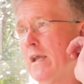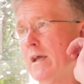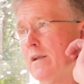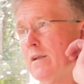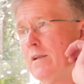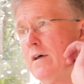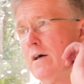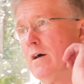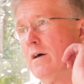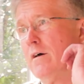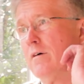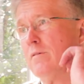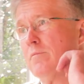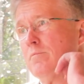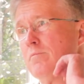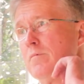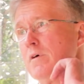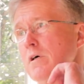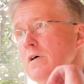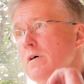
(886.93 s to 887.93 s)

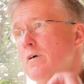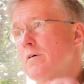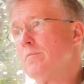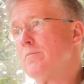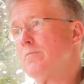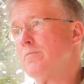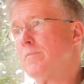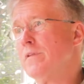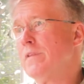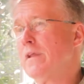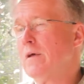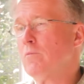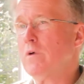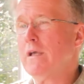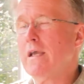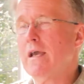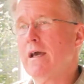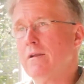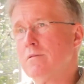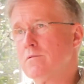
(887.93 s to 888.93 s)
then
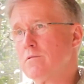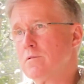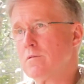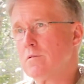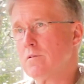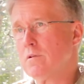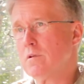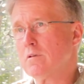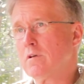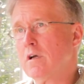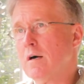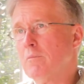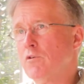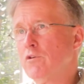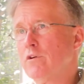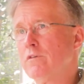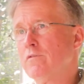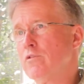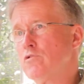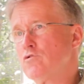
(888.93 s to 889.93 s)
we had a couple
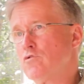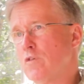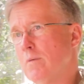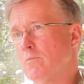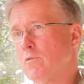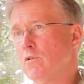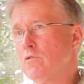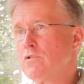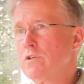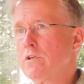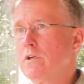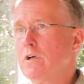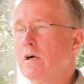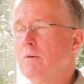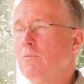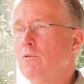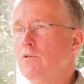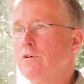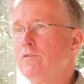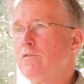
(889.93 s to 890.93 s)
different drummers and a
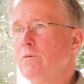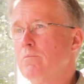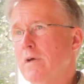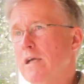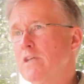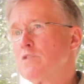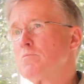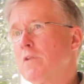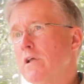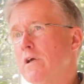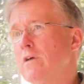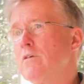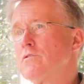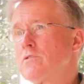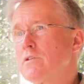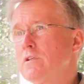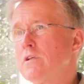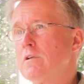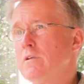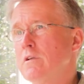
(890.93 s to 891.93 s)
couple different bass
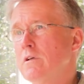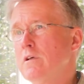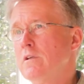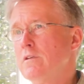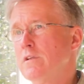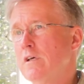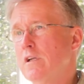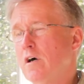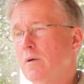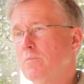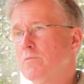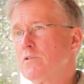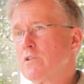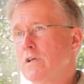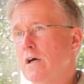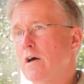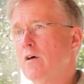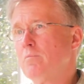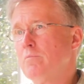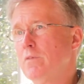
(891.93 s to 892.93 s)
players that helped us
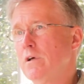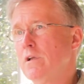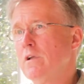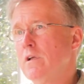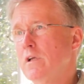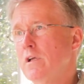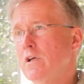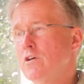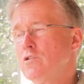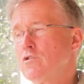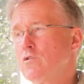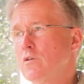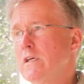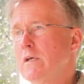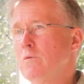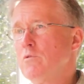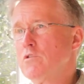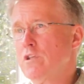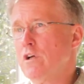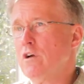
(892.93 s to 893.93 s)
out. But so
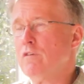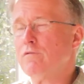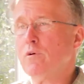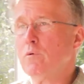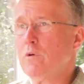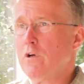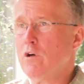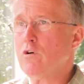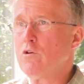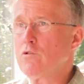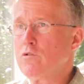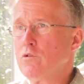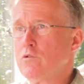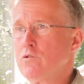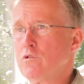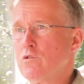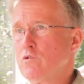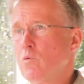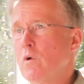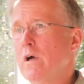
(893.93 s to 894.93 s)
he was there for
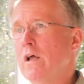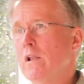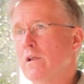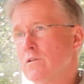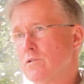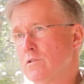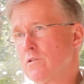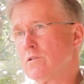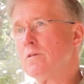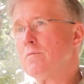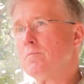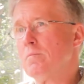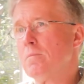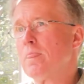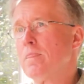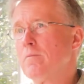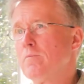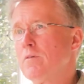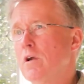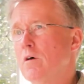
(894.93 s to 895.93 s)
rehearsals as well as
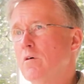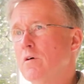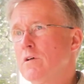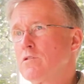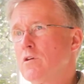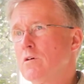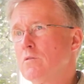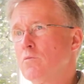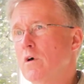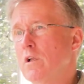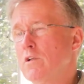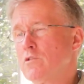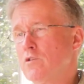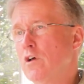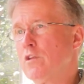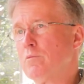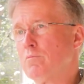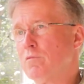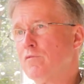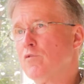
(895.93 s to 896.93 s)
as well as
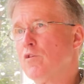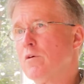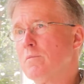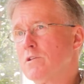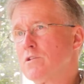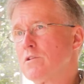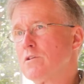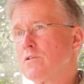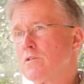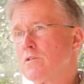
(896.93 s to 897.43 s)
all the performances.